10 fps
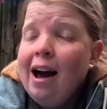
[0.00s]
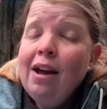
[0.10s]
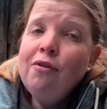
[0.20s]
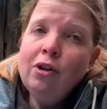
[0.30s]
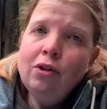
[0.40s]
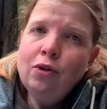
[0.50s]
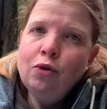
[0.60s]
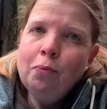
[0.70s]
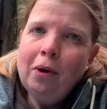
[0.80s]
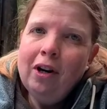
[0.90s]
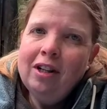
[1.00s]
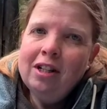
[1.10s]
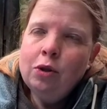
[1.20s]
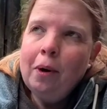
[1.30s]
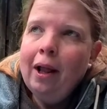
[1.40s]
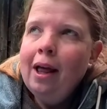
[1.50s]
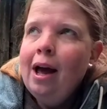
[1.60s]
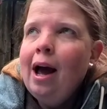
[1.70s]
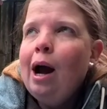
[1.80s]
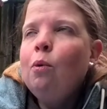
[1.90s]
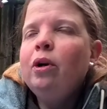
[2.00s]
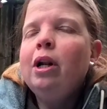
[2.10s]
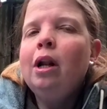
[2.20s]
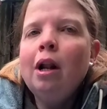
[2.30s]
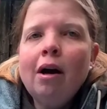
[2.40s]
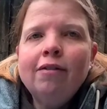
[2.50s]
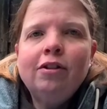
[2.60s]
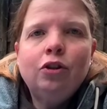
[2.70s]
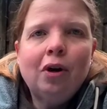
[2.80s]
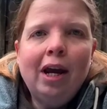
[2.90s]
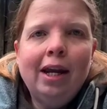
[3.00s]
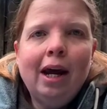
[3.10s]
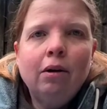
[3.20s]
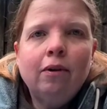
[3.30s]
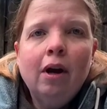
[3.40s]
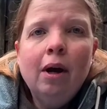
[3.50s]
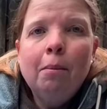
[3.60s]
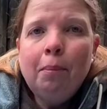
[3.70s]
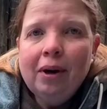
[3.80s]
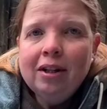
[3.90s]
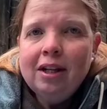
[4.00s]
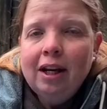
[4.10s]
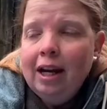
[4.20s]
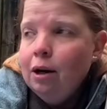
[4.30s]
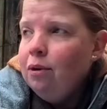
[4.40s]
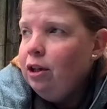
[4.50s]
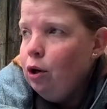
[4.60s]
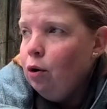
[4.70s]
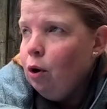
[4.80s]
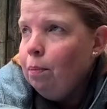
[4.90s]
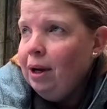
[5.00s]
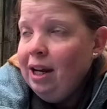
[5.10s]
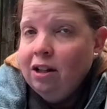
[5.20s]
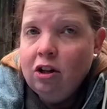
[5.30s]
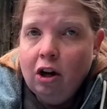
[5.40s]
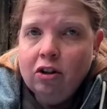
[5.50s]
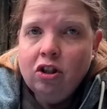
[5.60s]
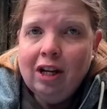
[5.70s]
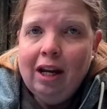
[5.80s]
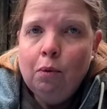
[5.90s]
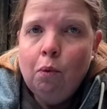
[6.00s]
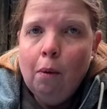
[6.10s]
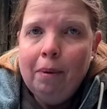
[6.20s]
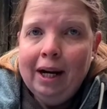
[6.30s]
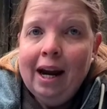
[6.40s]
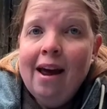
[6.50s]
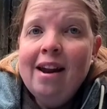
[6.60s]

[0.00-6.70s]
I have one of those products as well. I would love to try it out, but here in Europe it costs a whopping